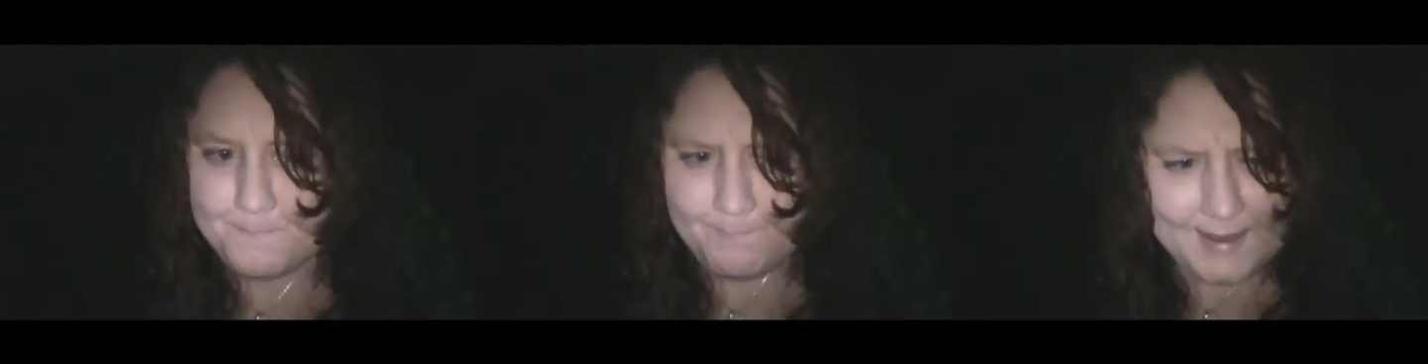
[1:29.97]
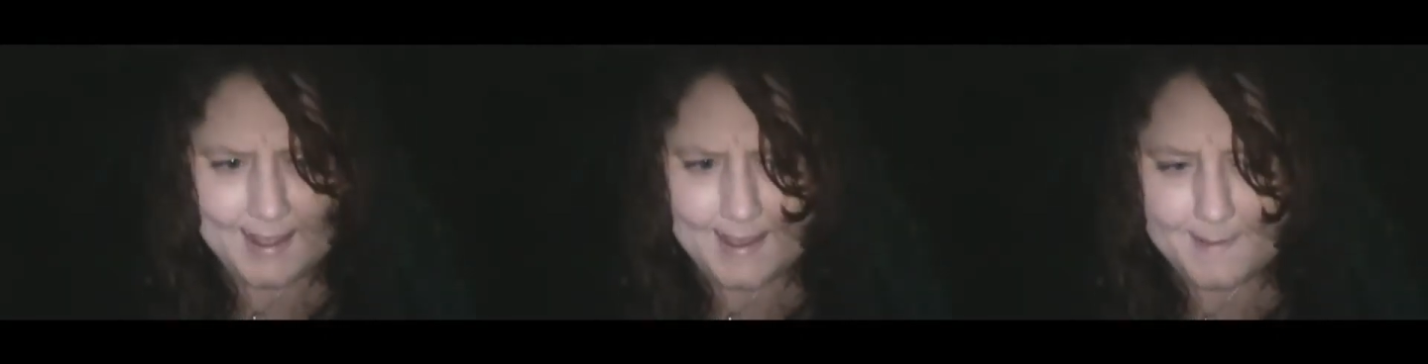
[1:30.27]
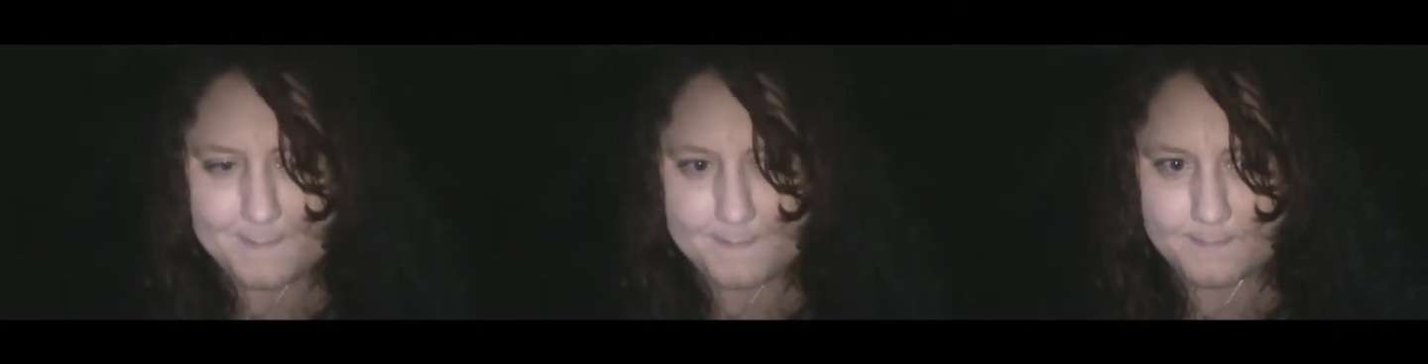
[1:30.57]
Nah,
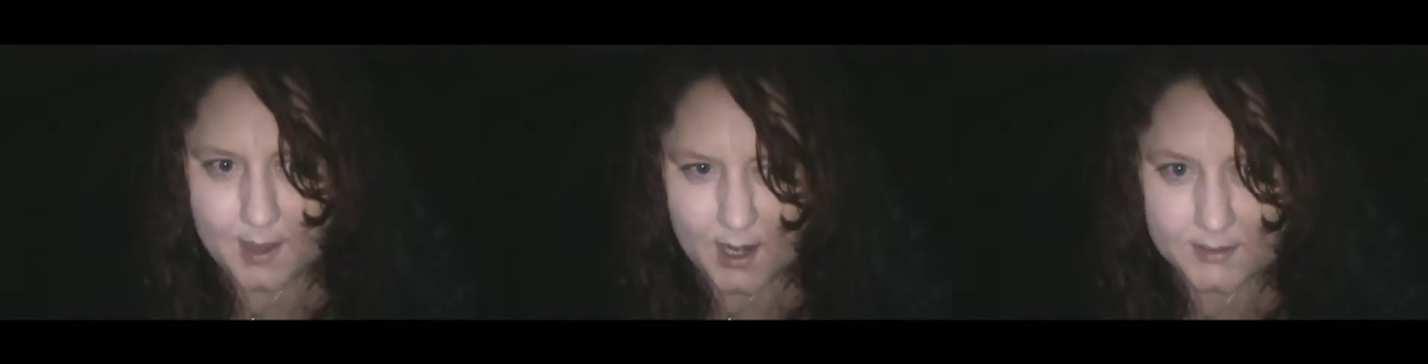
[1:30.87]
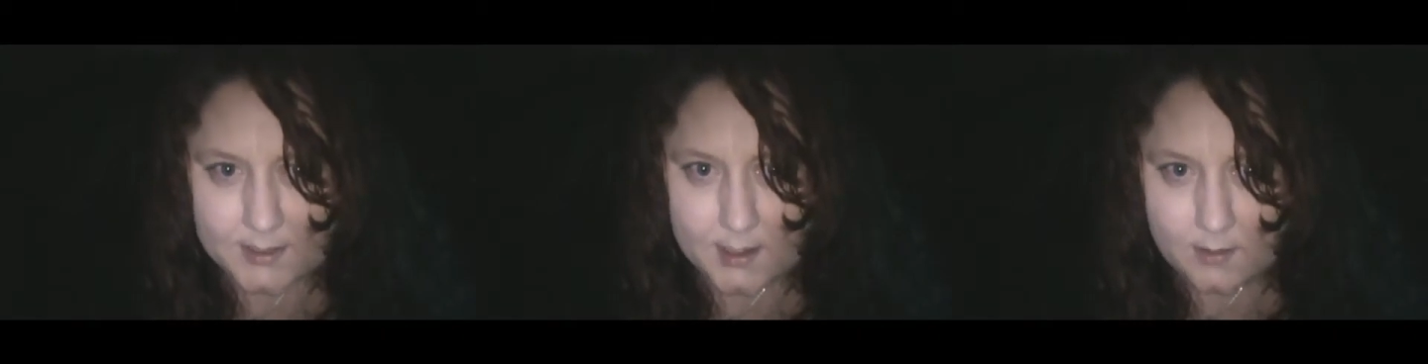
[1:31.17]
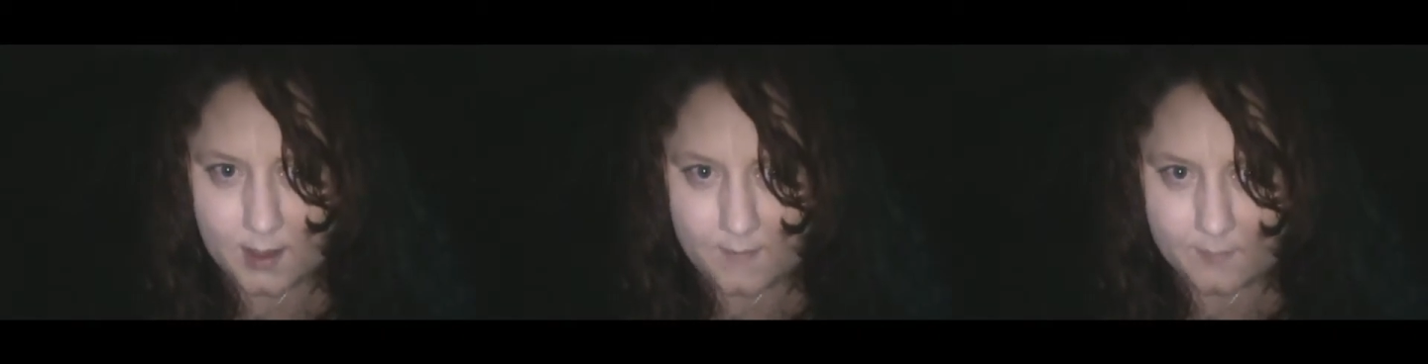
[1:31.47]
I just got a
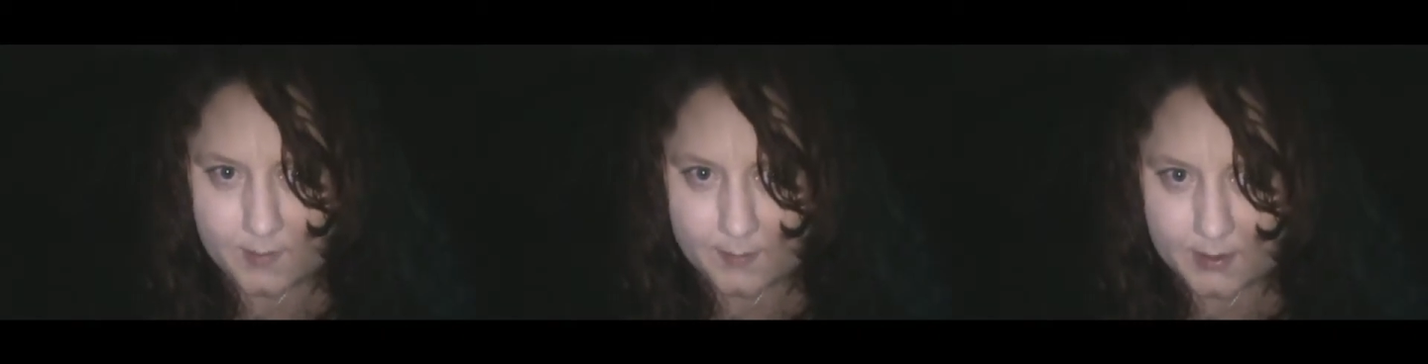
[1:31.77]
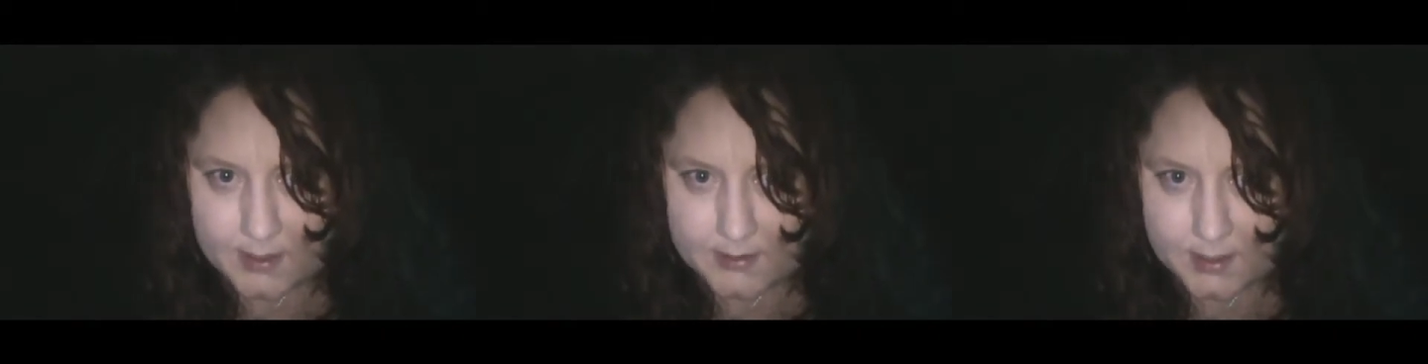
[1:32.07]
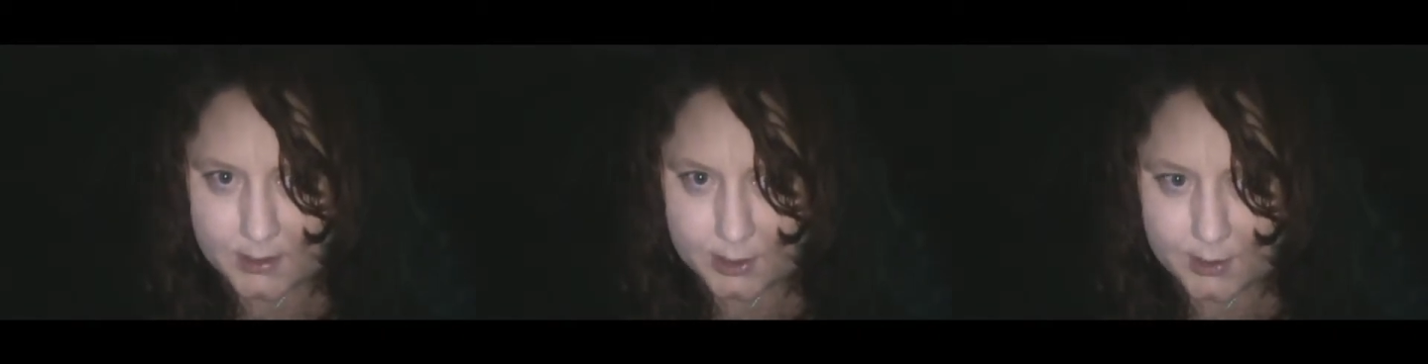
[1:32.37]
new game for my
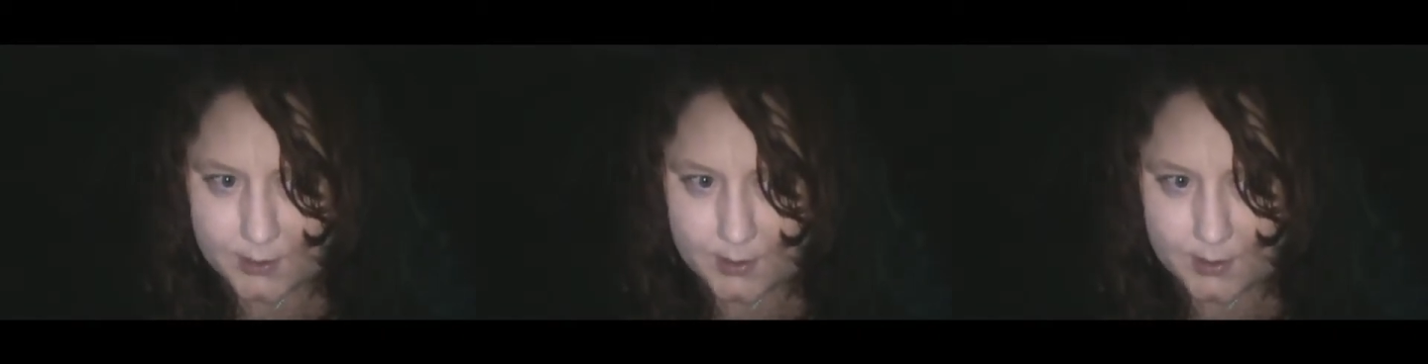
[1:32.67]
PlayStation.